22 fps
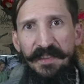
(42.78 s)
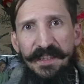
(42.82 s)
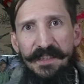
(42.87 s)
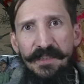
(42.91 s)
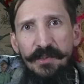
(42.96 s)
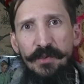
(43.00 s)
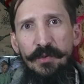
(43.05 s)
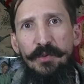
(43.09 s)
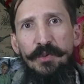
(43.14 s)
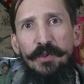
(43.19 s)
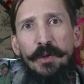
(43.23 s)
this
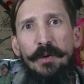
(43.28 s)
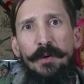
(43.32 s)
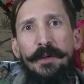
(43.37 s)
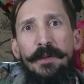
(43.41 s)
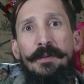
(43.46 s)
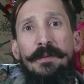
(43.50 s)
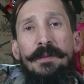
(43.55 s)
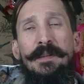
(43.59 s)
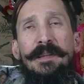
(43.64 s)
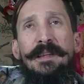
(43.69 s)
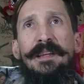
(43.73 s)

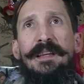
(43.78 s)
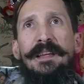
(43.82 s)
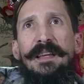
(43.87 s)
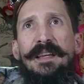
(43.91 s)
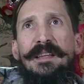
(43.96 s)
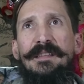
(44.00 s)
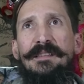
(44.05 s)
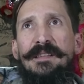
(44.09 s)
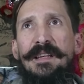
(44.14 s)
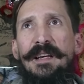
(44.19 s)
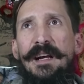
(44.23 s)
tutorial
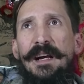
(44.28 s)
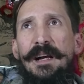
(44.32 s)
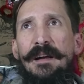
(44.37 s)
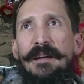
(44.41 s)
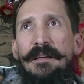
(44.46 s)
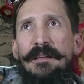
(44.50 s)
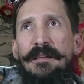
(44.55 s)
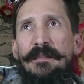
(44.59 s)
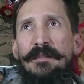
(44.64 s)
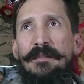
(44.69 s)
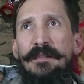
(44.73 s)
is
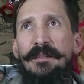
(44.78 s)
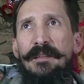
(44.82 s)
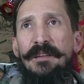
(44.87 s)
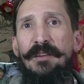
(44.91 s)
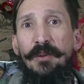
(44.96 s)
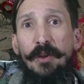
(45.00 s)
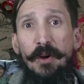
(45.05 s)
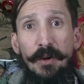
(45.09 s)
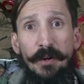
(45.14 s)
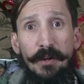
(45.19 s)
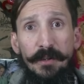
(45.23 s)
a
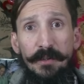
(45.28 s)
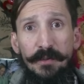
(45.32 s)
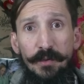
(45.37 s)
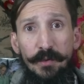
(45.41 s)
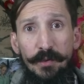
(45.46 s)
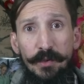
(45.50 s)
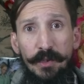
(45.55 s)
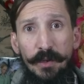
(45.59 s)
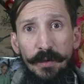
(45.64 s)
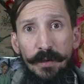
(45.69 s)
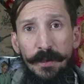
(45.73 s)
longer
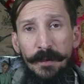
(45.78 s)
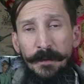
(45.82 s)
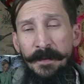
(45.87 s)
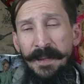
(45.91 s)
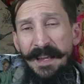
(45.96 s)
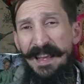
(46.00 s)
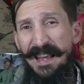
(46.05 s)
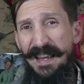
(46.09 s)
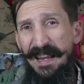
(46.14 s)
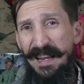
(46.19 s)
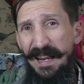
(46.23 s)
tutorial.
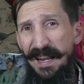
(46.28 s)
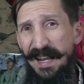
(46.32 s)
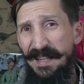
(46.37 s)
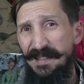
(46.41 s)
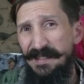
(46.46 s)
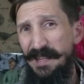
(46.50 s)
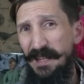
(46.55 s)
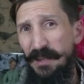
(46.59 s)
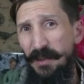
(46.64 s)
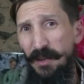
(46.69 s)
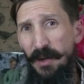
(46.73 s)
It has
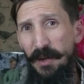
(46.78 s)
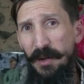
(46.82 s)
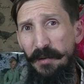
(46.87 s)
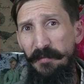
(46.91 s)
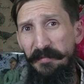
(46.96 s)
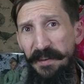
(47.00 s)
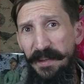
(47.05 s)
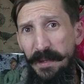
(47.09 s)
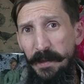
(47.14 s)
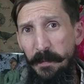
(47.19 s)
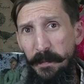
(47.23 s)
a lot
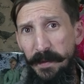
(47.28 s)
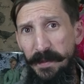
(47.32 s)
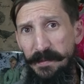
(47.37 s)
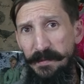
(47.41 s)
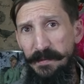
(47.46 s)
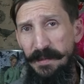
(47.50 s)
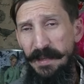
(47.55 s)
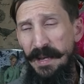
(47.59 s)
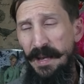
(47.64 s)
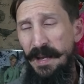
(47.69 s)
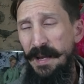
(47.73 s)
of
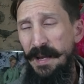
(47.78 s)
elements.